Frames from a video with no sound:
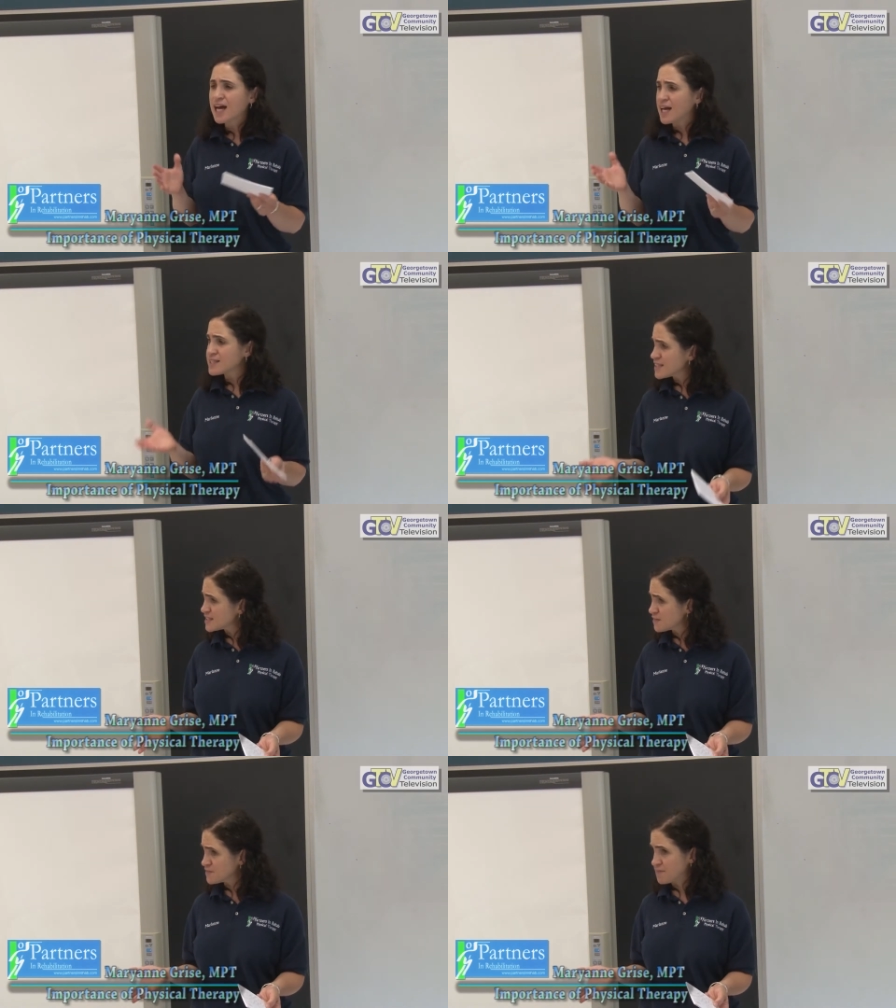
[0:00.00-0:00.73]

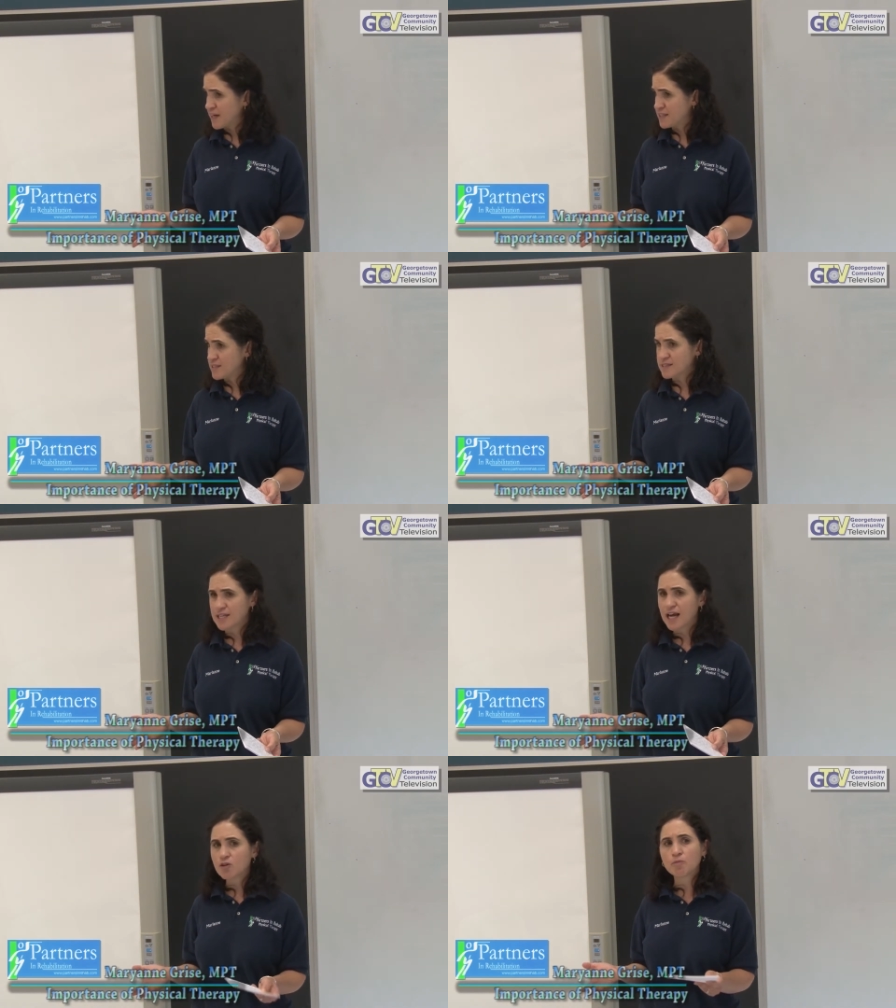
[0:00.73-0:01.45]
Assistive devices,
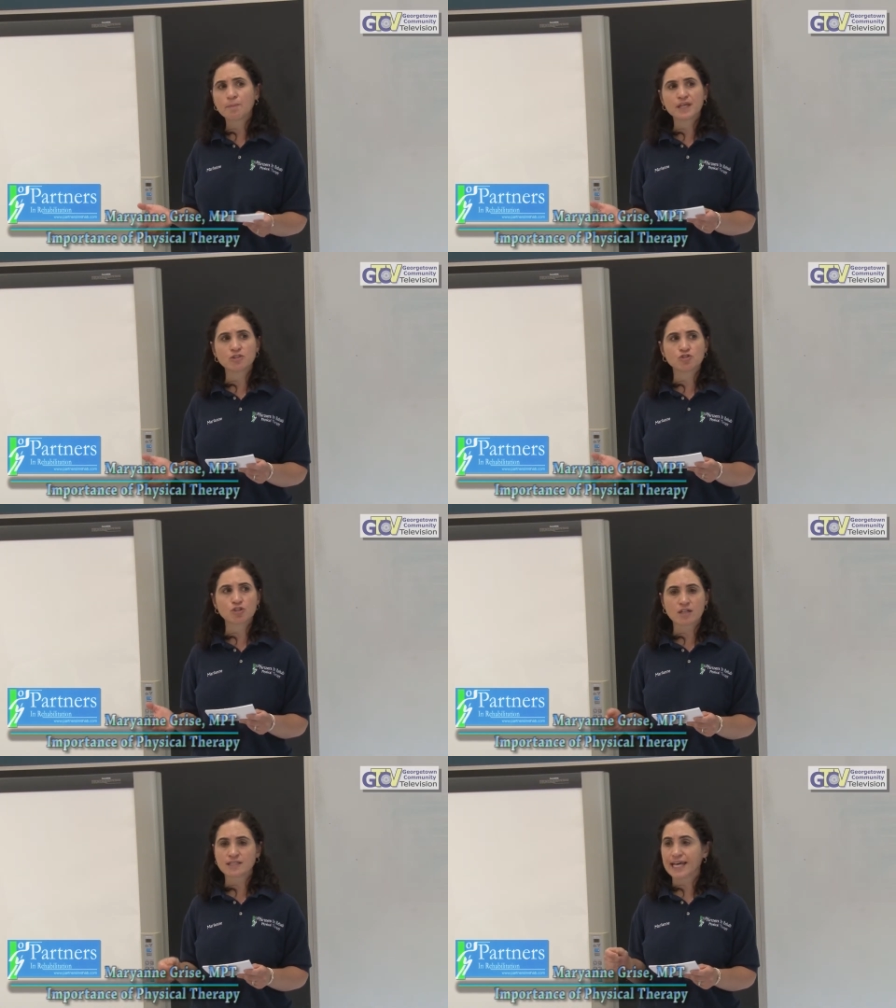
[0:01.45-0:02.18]
and I don't mean
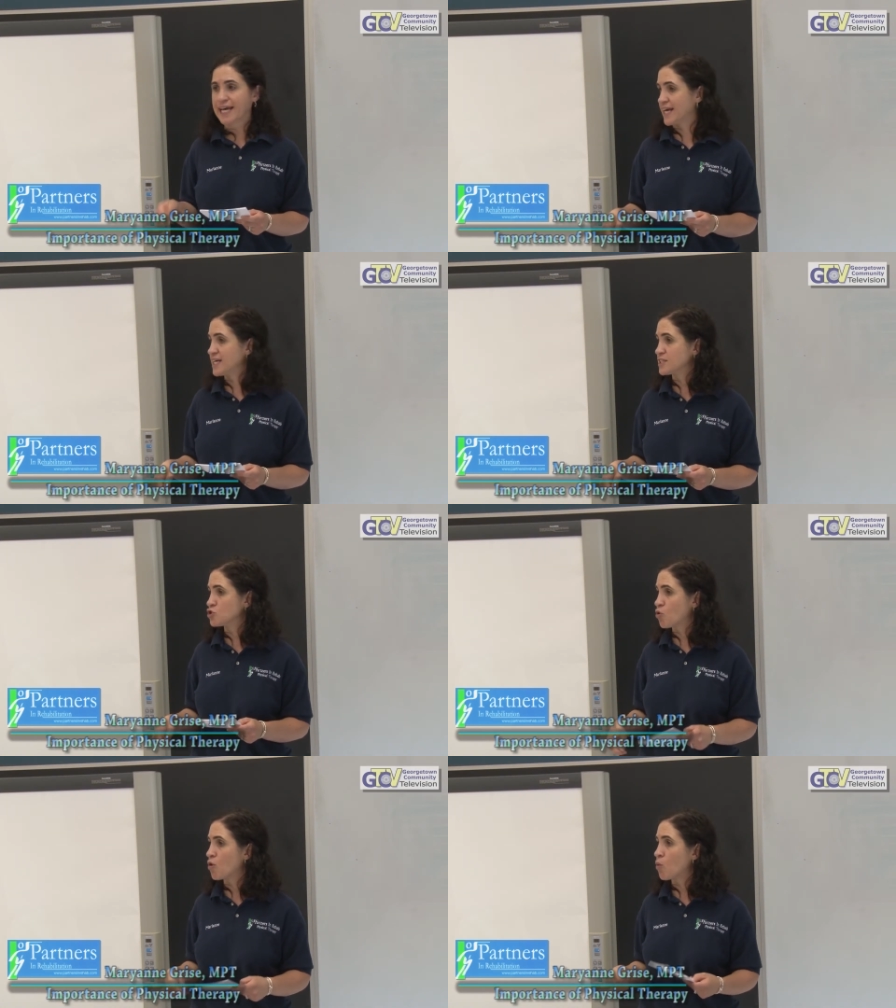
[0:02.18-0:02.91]
just
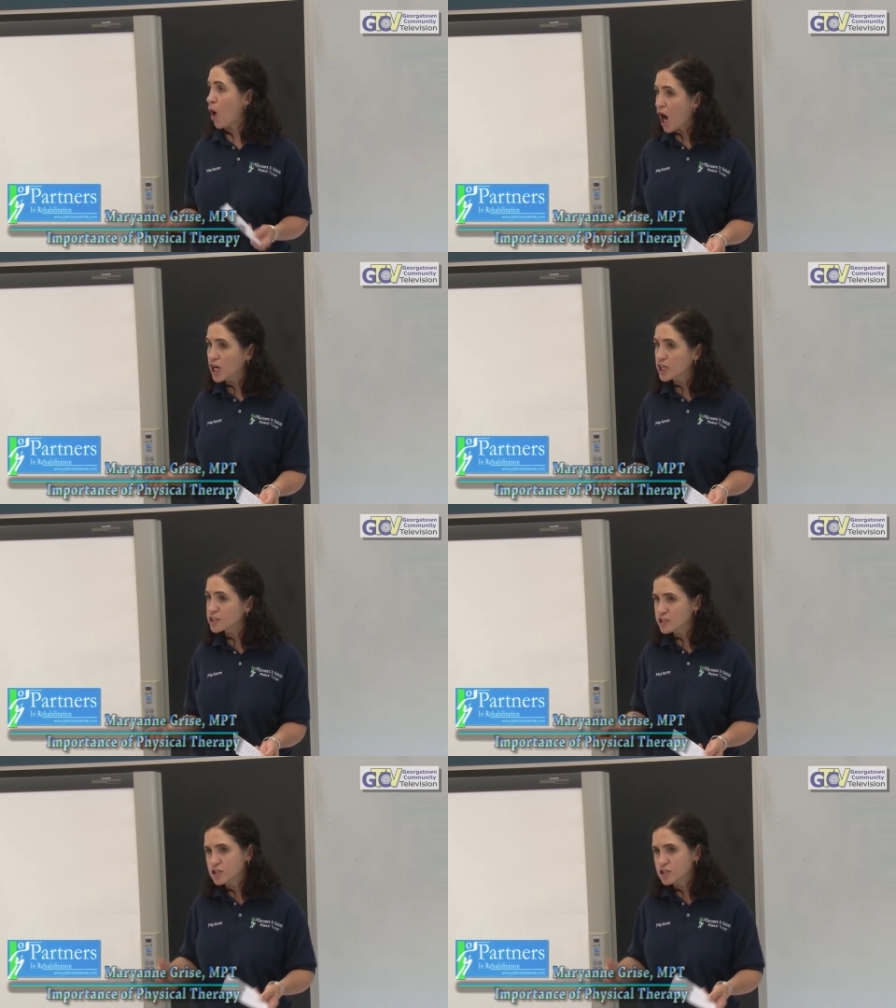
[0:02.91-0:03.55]
canes or walkers,